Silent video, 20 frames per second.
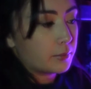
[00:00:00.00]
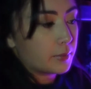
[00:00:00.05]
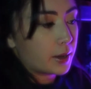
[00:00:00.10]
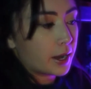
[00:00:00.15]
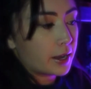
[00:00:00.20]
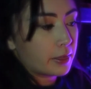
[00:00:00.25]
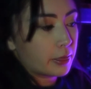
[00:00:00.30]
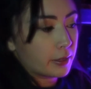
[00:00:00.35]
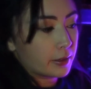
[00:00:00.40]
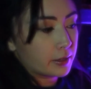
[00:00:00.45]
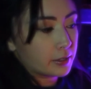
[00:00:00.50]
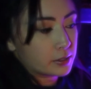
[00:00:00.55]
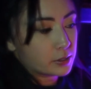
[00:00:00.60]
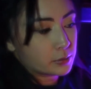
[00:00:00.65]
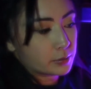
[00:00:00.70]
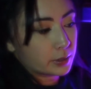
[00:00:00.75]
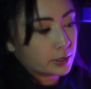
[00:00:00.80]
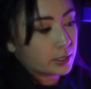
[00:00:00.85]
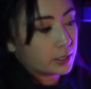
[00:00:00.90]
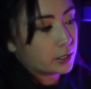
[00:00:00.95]
I think it's
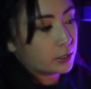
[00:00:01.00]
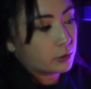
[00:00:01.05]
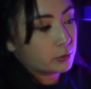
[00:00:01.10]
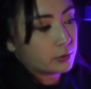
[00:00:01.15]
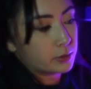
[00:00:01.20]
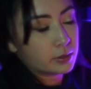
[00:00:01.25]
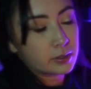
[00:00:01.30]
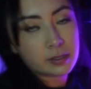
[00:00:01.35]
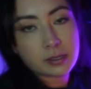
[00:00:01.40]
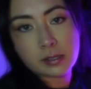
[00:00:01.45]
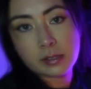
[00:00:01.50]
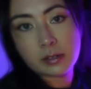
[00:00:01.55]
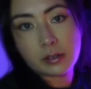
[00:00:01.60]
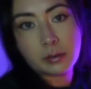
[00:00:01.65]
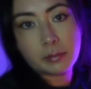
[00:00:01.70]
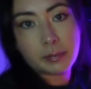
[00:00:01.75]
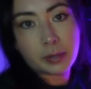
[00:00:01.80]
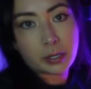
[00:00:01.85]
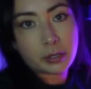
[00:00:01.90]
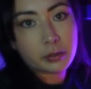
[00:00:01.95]
really cute with these
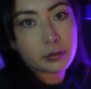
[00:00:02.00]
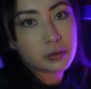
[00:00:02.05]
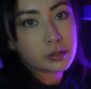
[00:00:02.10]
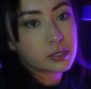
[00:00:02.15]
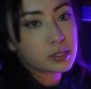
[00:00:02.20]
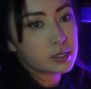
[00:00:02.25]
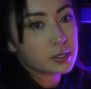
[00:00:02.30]
little bows